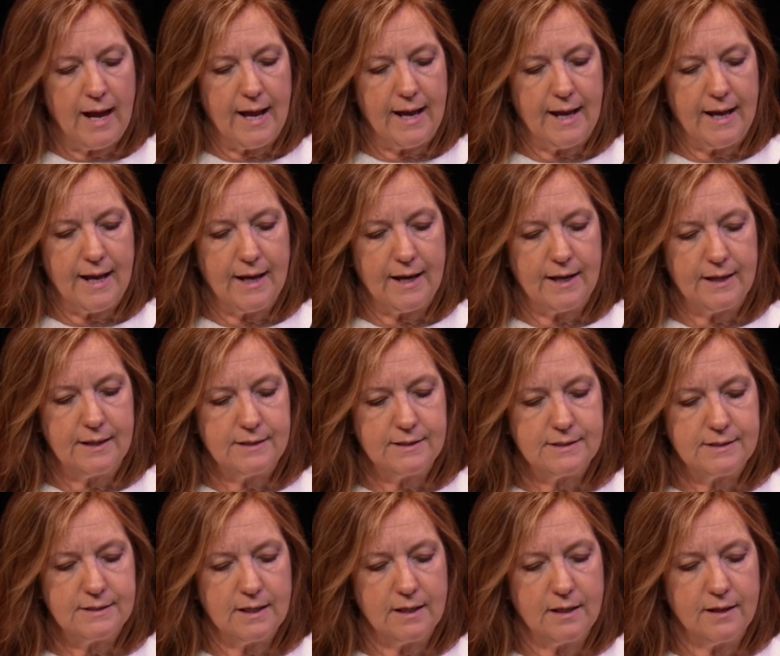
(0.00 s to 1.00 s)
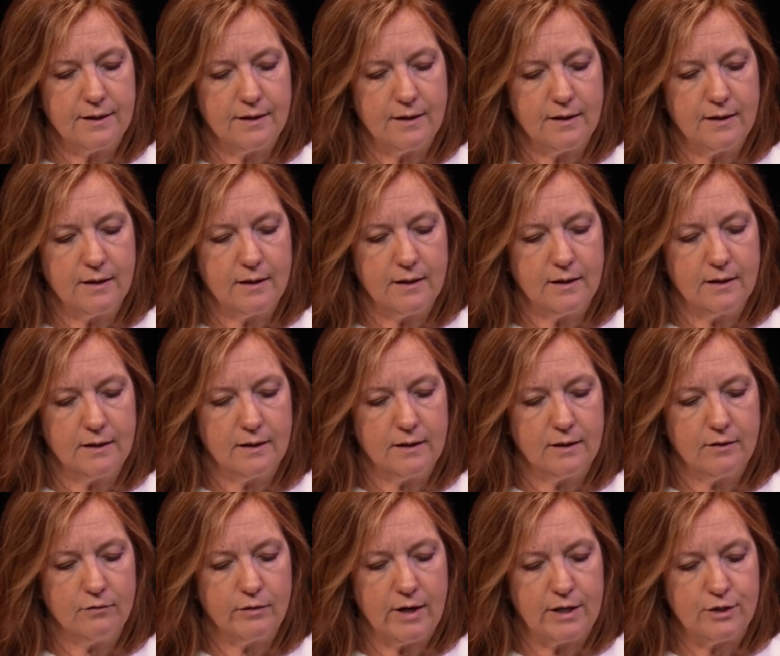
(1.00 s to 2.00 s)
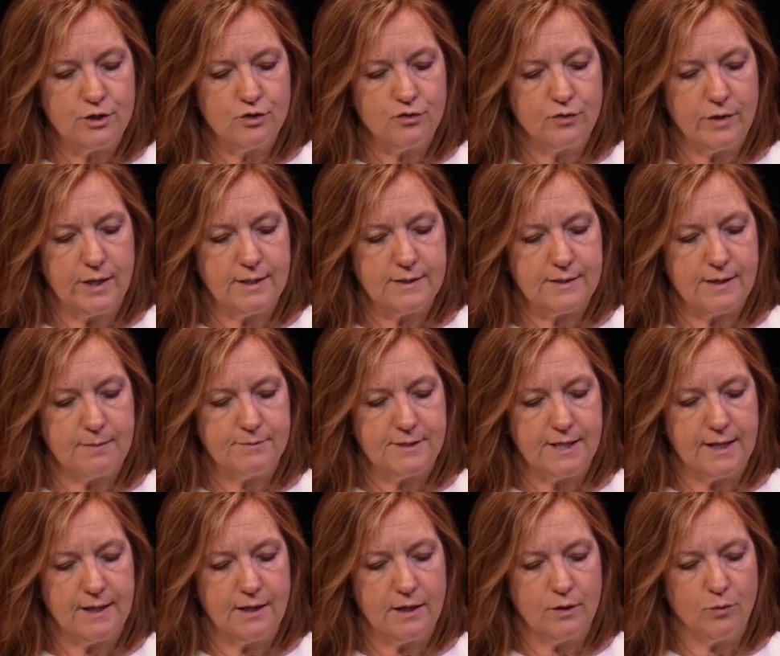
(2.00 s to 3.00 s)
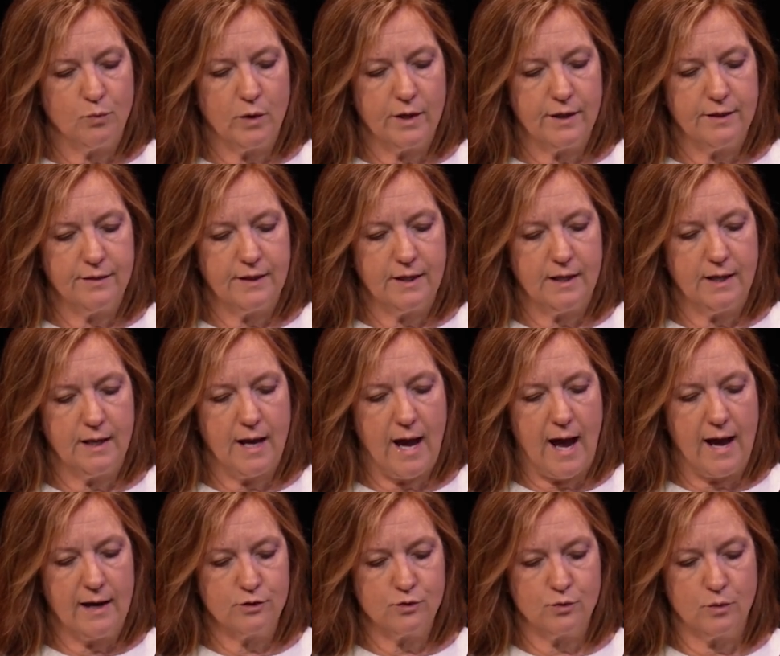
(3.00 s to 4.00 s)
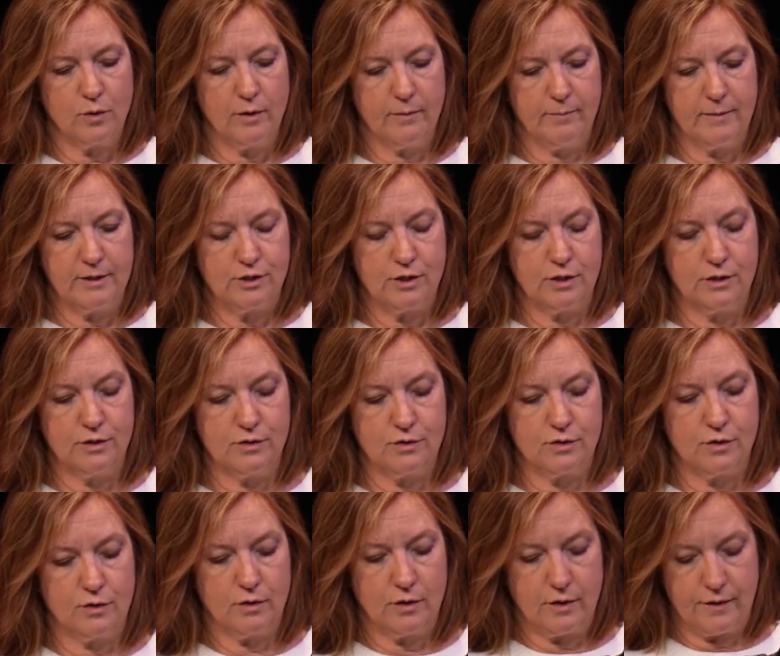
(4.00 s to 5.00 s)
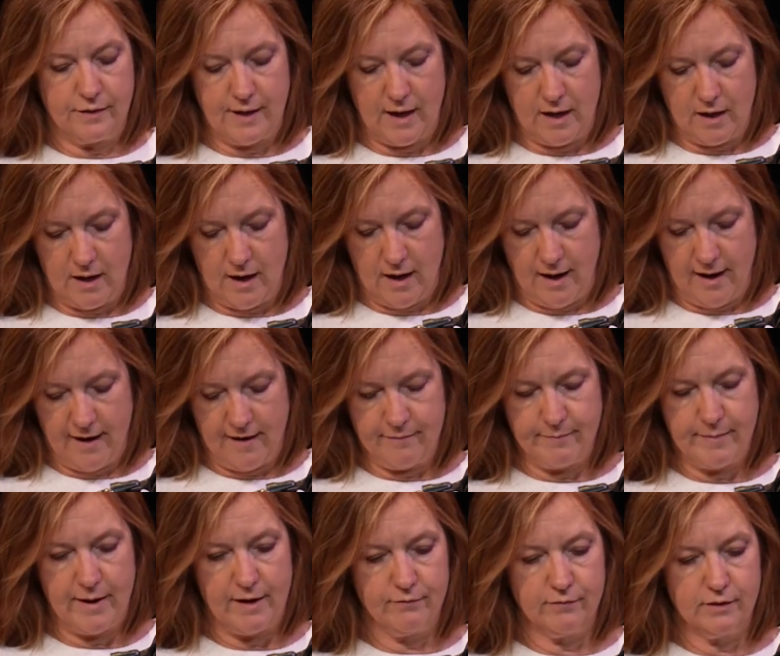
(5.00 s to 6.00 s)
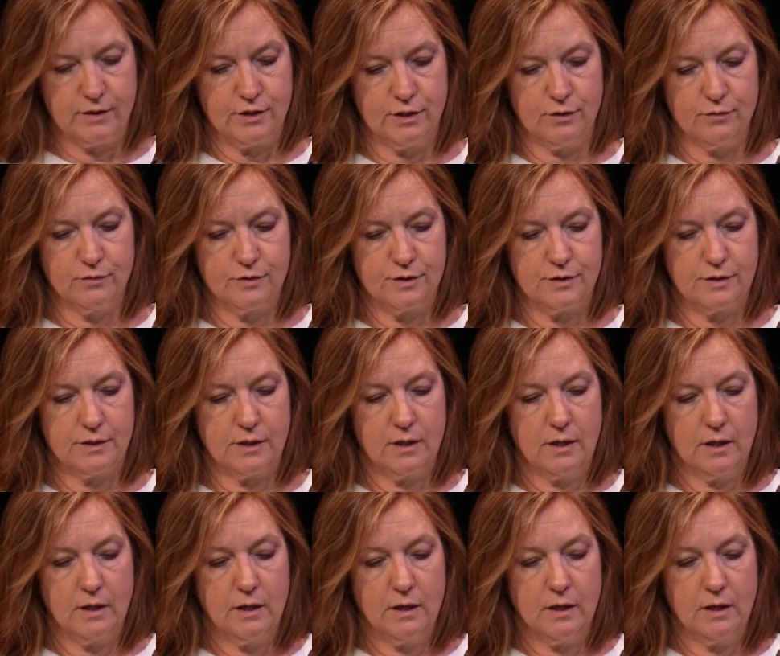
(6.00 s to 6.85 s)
and the registry is updated with the actual emissions that have been reduced.